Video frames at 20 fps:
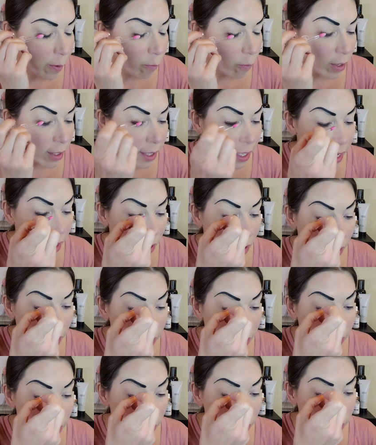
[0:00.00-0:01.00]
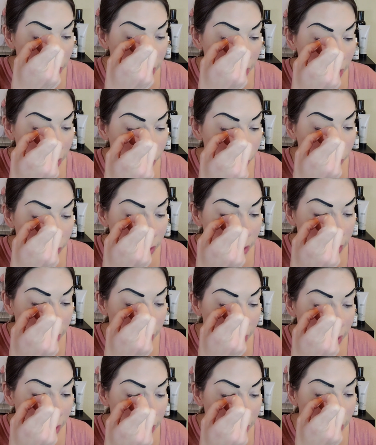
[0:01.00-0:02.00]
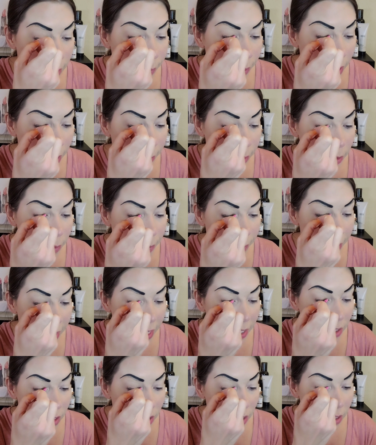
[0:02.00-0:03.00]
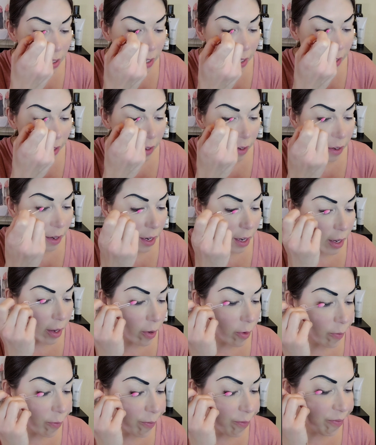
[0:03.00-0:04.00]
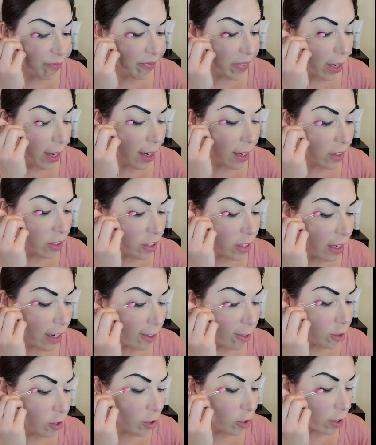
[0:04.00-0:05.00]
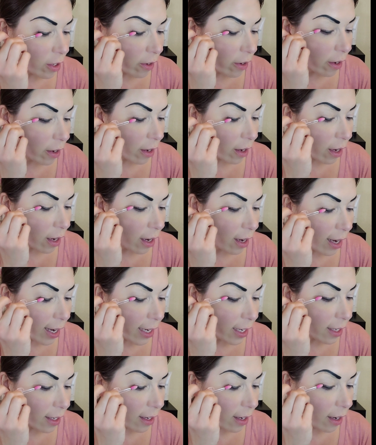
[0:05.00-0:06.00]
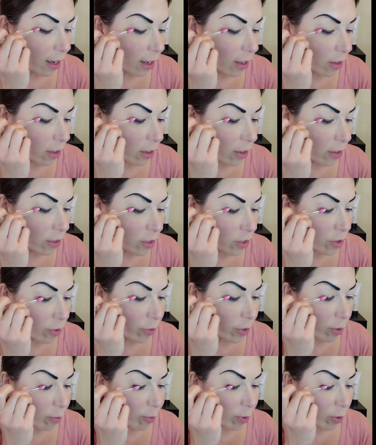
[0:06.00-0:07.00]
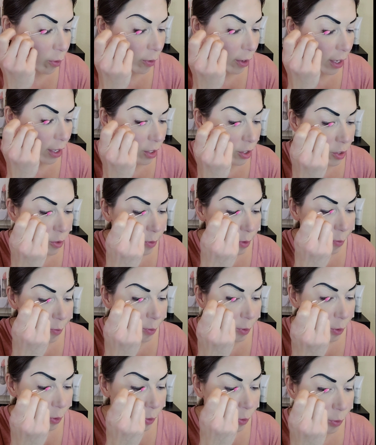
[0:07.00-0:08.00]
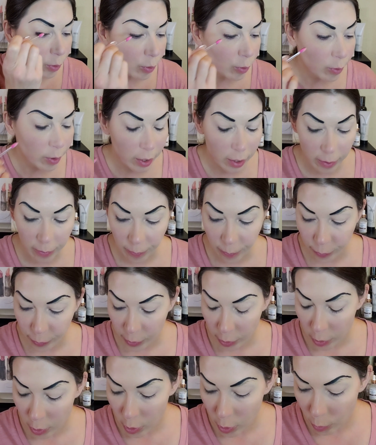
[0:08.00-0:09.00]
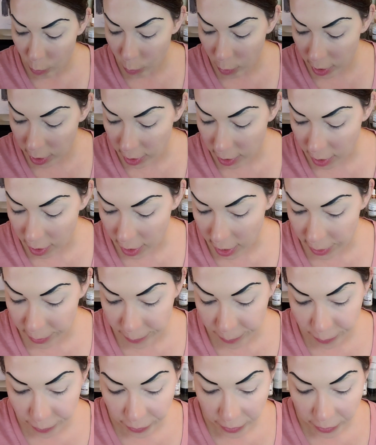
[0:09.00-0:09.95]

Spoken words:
What they also did was they sometimes match their eyeshadow to their eye color. So if you have blue eyes, you wear blue or whatnot.